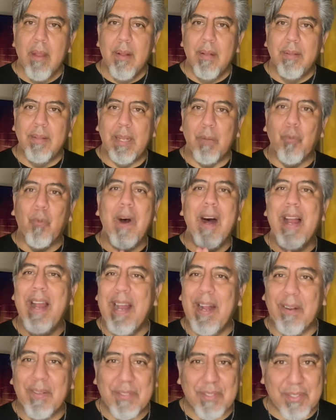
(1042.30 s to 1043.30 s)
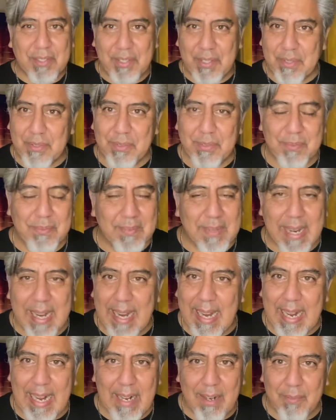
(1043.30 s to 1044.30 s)
that what else do you
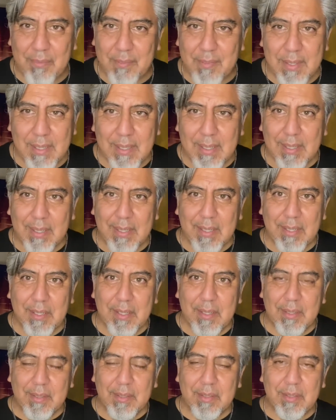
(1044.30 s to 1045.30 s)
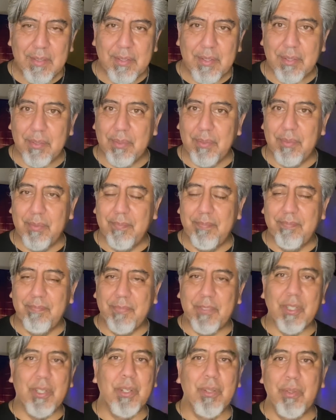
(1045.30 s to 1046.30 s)
have to
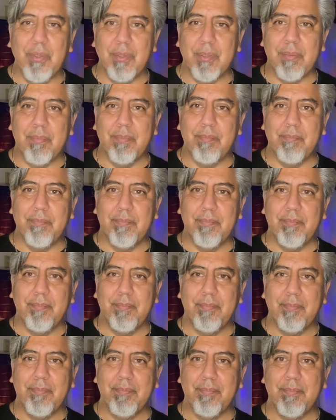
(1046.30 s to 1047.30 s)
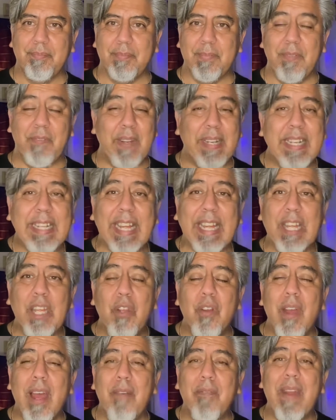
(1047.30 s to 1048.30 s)
lose? If anything,
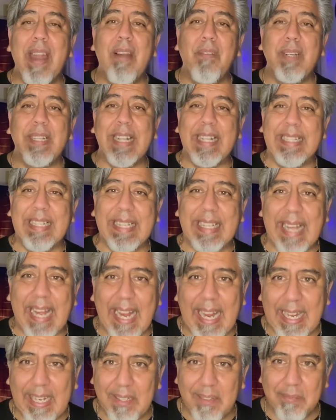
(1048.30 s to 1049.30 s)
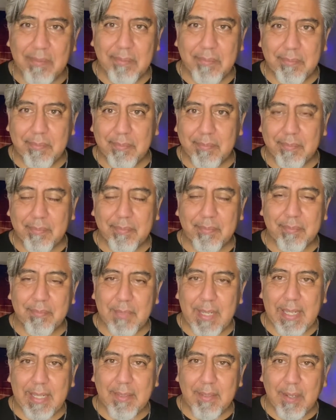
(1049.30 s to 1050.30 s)
you have everything to gain,
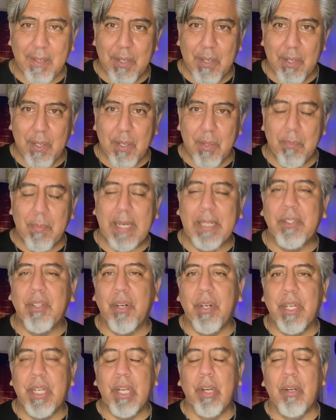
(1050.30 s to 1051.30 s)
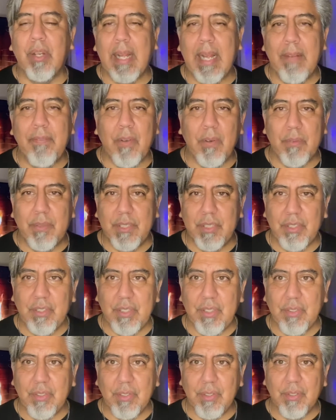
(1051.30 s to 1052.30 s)
right? By turning your life over to
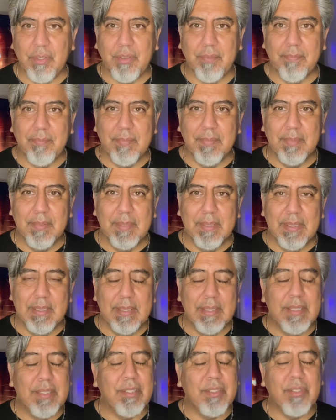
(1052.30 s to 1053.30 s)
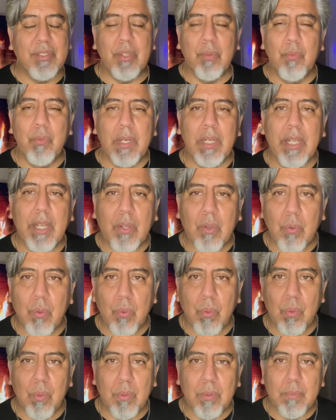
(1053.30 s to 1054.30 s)
Jesus. This is a really
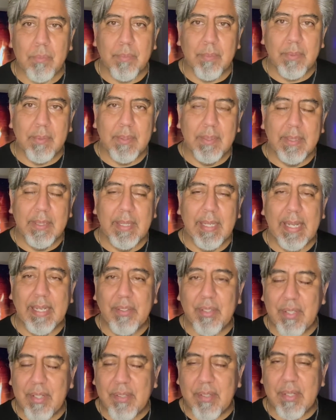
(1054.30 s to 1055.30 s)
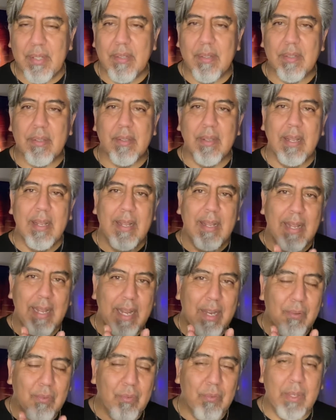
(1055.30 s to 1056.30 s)
cool existence.
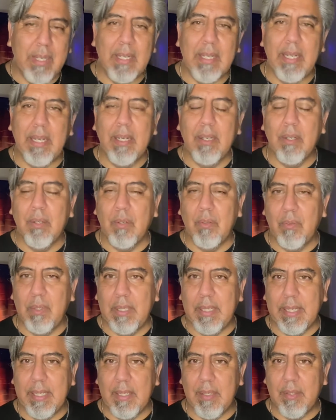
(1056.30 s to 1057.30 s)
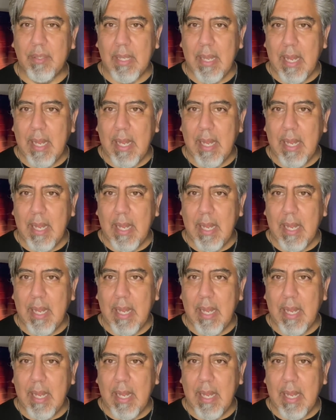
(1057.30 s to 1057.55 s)
It really, really is.